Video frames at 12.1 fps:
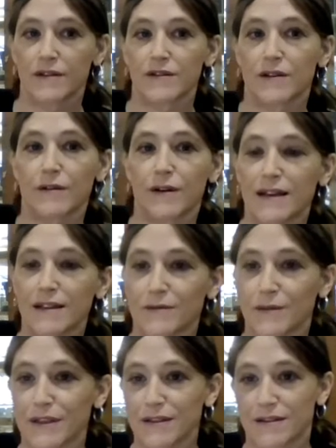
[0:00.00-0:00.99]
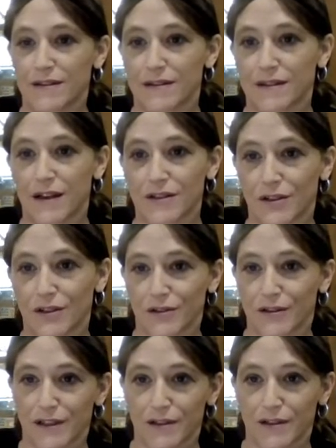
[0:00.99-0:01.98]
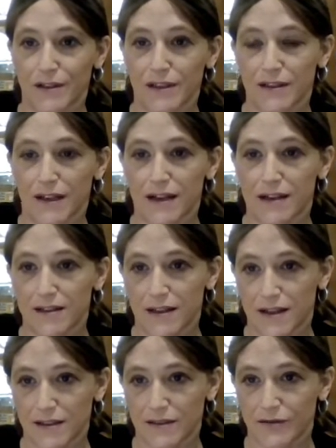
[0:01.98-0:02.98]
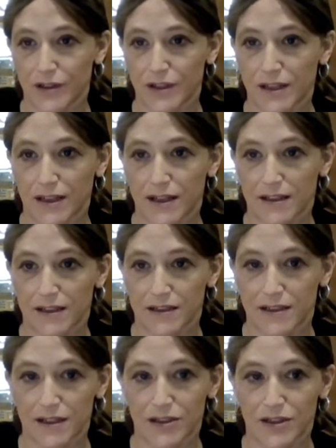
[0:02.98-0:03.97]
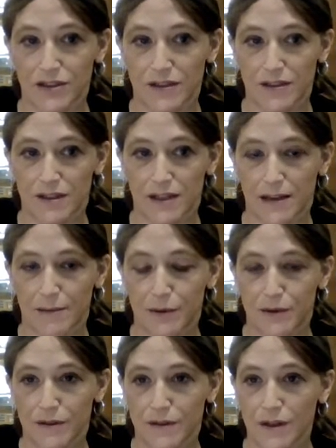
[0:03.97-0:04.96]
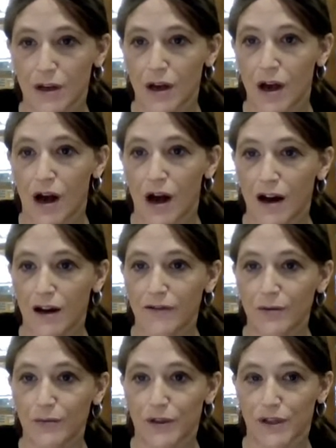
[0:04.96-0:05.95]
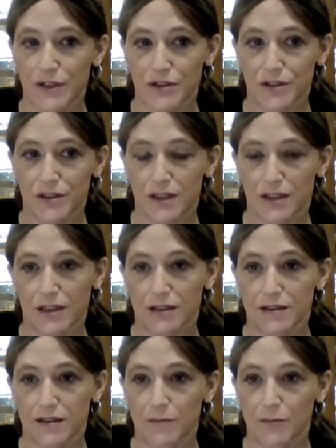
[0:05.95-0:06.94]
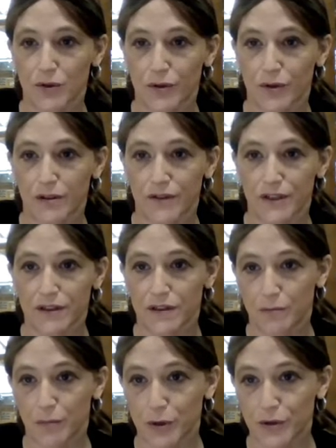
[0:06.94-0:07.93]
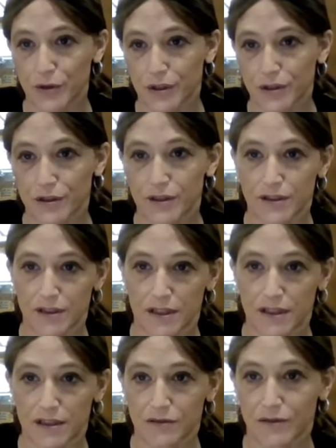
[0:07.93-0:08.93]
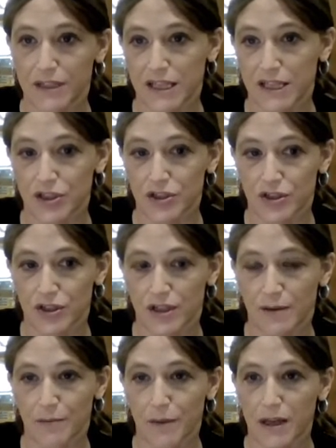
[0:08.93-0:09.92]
So as we discussed earlier, in the context of looking at contingency tables, often we're interested in some sort of exposure-disease relationship,